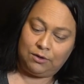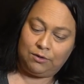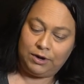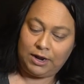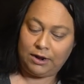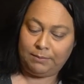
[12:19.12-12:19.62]

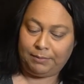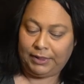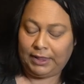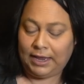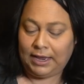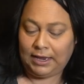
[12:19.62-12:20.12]
Going out in
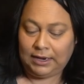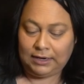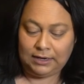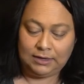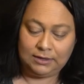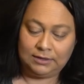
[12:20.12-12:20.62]

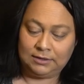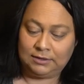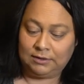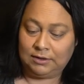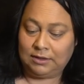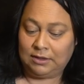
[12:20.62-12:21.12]
plain
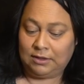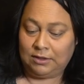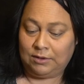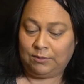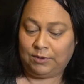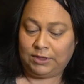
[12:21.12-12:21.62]

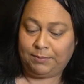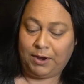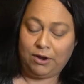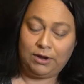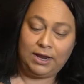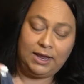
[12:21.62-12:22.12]
with a
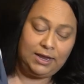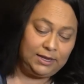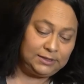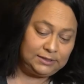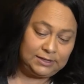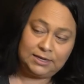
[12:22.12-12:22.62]
pair of
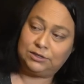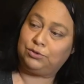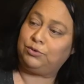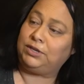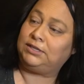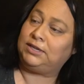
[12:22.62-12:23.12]
leggings, size
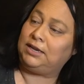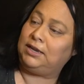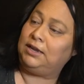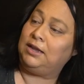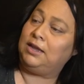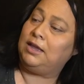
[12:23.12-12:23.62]

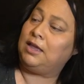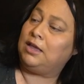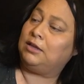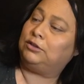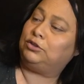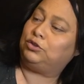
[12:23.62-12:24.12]
3T,
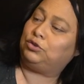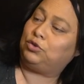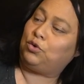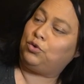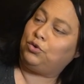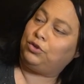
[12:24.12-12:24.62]

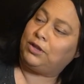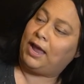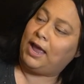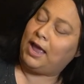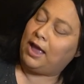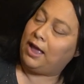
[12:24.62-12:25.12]
sold
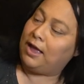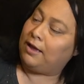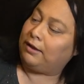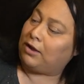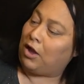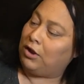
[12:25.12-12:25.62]

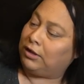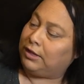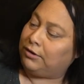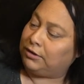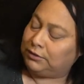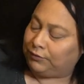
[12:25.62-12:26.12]
at, on
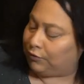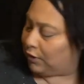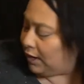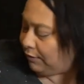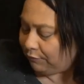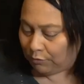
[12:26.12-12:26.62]
clearance for
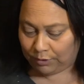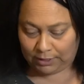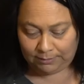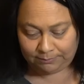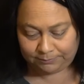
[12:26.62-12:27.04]
840